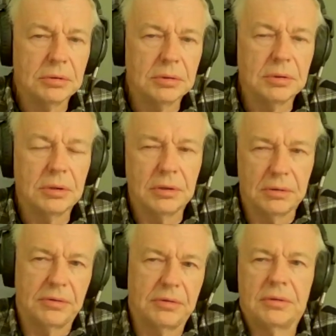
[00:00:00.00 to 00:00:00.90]
the
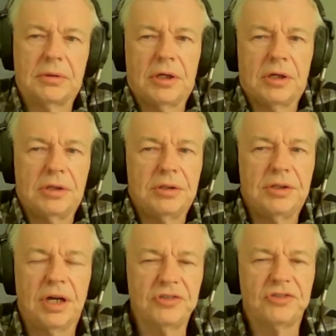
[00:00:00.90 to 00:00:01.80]

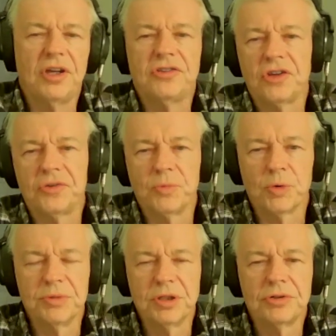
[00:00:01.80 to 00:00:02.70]
United States has more
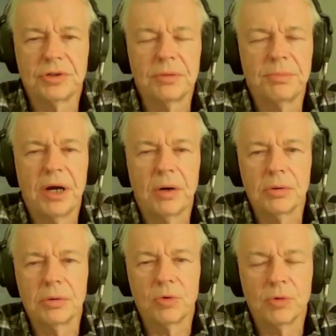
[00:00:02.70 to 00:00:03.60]
military
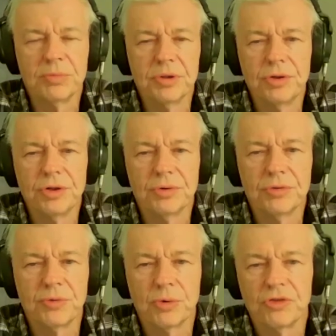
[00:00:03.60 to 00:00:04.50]
power and more ability to
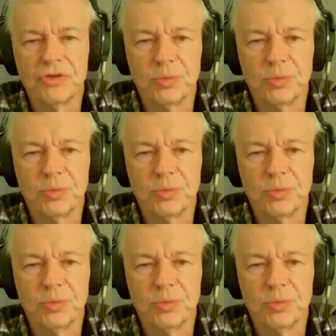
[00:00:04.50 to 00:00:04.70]
enforce its